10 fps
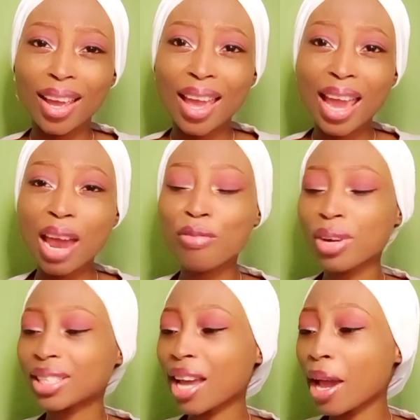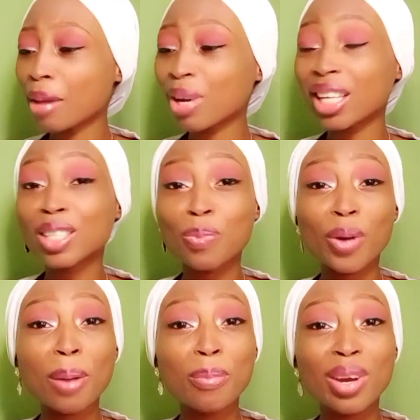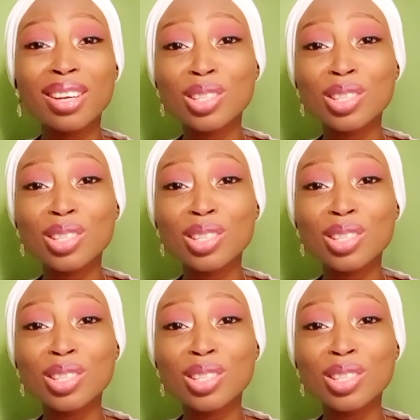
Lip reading: Every time I spray Berries